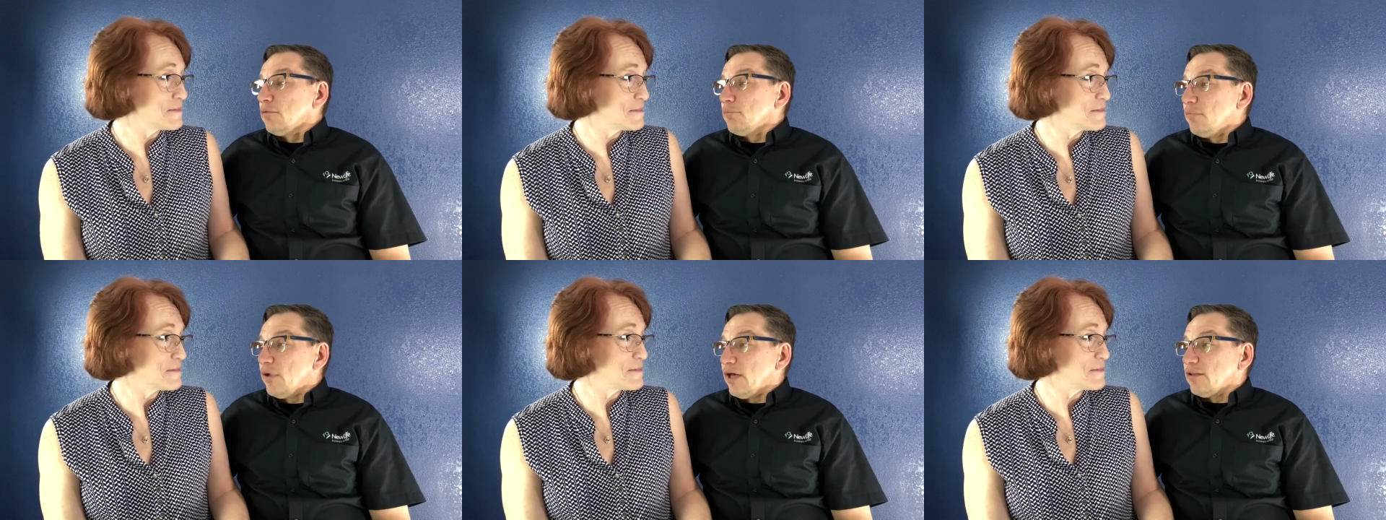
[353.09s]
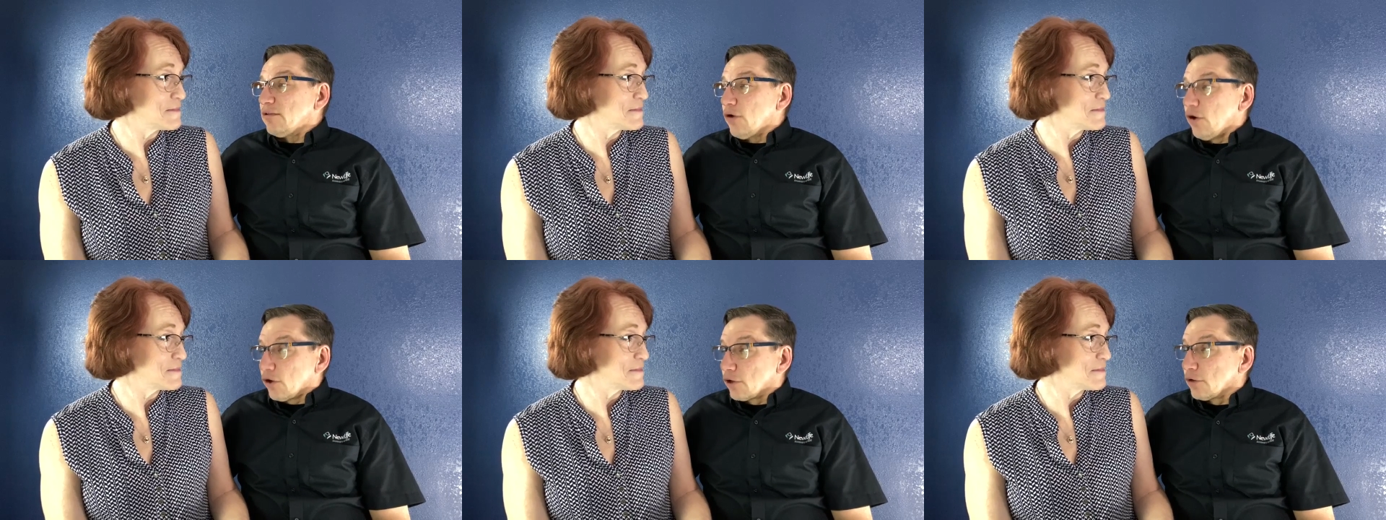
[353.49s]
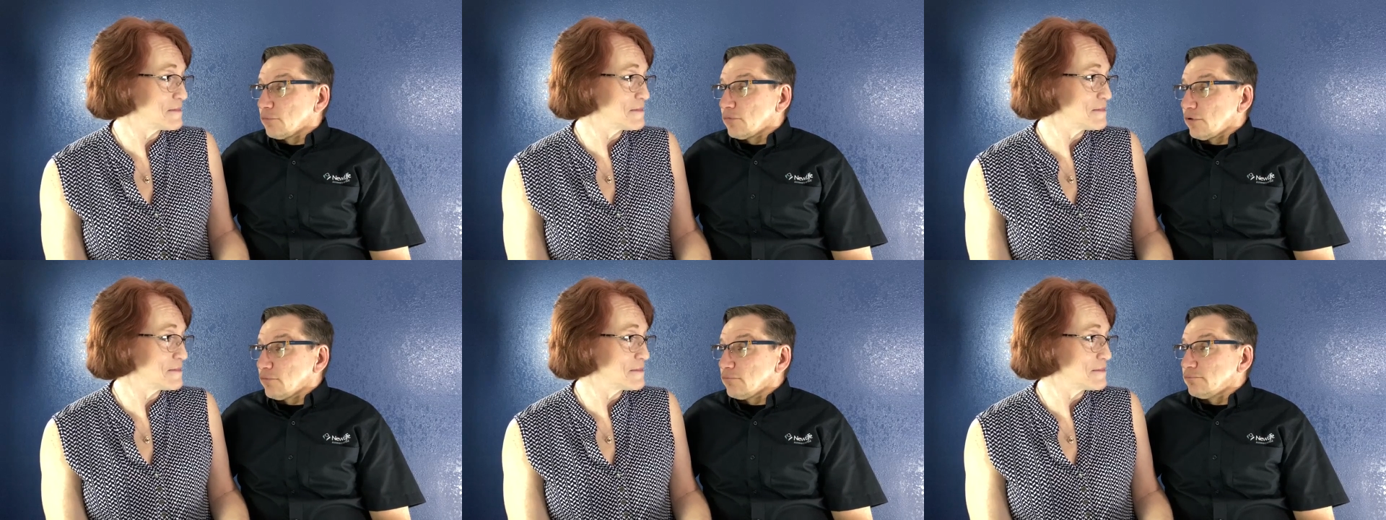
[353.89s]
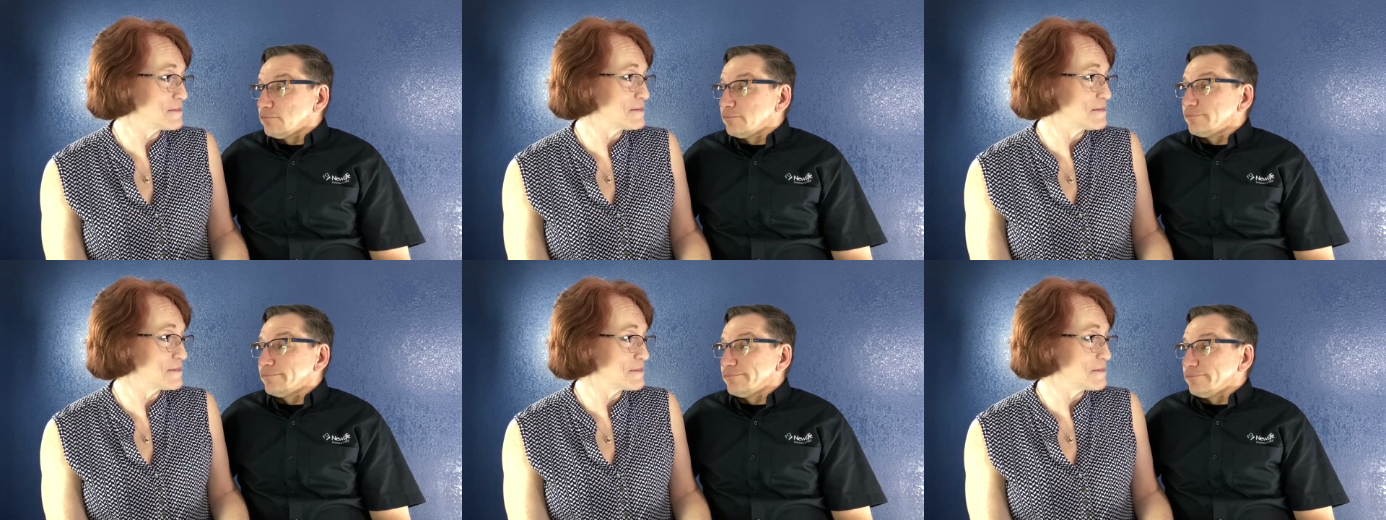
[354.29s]
Speaker 1: but harmed,
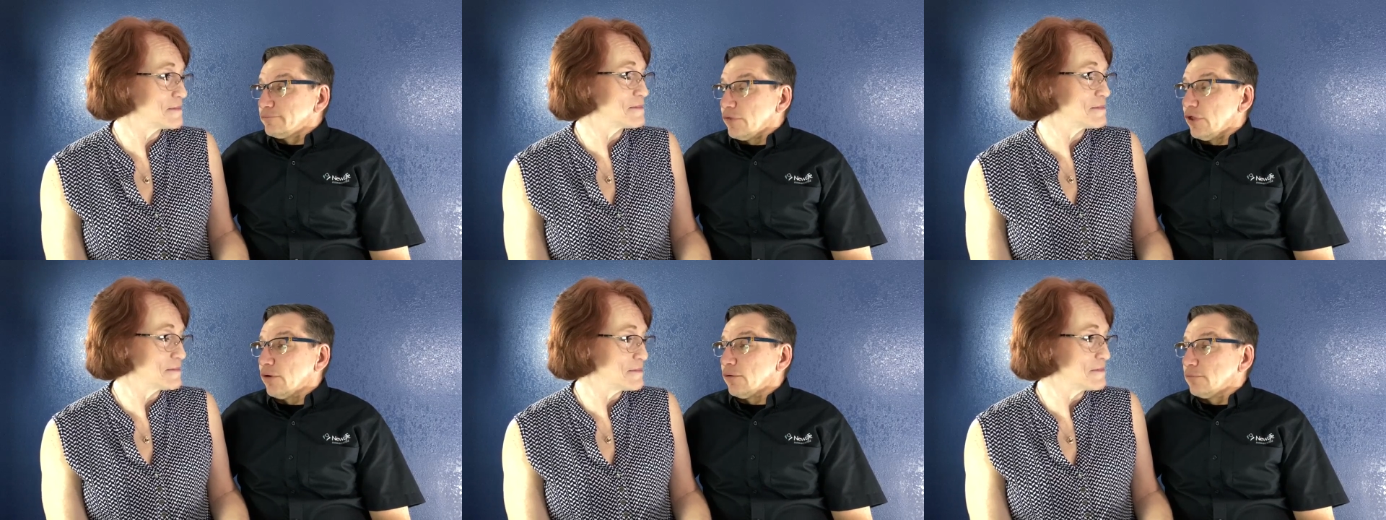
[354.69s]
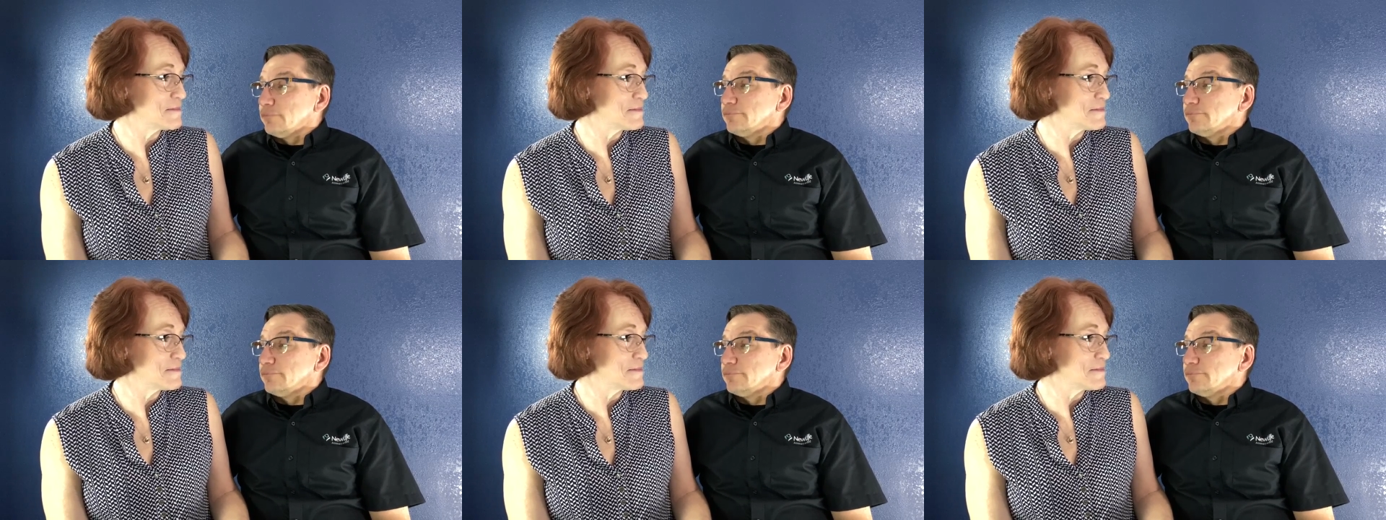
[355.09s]
no.